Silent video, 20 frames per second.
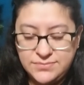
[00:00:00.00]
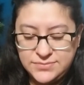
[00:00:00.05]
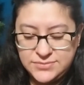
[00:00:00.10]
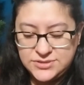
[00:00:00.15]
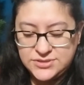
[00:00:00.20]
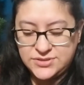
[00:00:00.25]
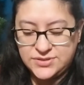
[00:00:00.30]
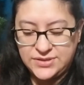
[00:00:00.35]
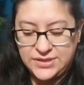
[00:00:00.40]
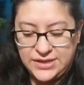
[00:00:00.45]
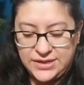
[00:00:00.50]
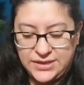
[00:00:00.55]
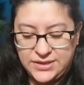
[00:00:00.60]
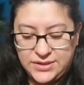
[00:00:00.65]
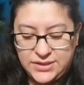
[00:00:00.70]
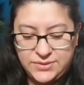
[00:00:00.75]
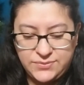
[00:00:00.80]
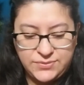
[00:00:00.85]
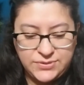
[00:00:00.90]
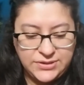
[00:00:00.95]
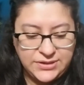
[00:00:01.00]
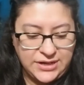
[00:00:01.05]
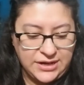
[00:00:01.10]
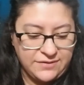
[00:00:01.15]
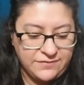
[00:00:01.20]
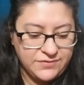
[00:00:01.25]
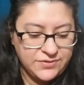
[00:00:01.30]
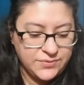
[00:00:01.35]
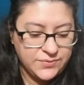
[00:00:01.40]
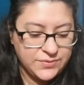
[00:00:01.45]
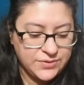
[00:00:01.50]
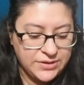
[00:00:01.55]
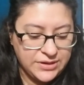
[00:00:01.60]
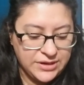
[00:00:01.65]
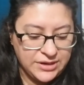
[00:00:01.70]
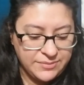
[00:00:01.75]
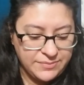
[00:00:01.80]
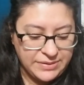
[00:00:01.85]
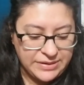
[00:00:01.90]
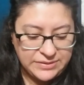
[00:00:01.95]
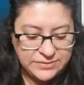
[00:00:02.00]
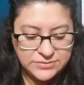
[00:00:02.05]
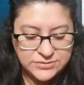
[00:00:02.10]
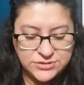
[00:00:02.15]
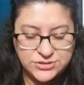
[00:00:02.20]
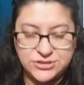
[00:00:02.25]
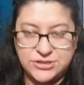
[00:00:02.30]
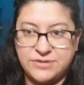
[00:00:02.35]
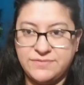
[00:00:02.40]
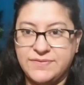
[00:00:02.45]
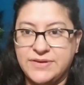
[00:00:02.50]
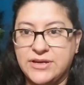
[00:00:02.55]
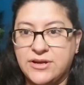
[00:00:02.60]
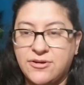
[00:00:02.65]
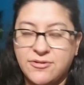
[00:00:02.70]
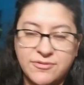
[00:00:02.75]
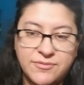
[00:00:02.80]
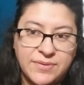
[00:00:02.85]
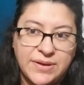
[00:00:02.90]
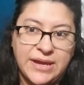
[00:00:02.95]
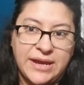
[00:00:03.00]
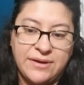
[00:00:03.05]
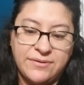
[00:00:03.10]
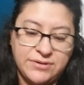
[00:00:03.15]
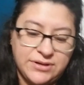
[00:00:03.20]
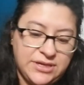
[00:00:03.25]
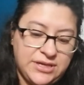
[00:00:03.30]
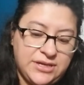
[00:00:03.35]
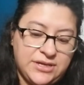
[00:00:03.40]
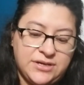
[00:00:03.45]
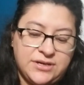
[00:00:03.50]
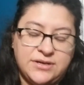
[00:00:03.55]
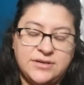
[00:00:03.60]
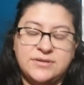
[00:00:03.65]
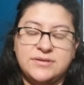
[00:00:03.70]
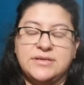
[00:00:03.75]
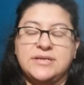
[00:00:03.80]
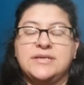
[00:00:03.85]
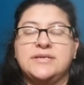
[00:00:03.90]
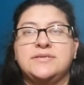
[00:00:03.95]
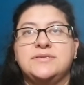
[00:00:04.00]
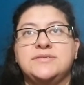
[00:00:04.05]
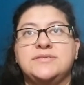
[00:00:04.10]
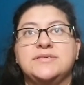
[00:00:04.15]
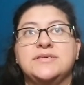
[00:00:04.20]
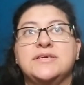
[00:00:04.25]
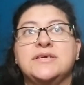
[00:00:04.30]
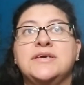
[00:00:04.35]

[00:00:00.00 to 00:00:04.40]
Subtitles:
so that he wouldn't have to worry about driving all the way out here, and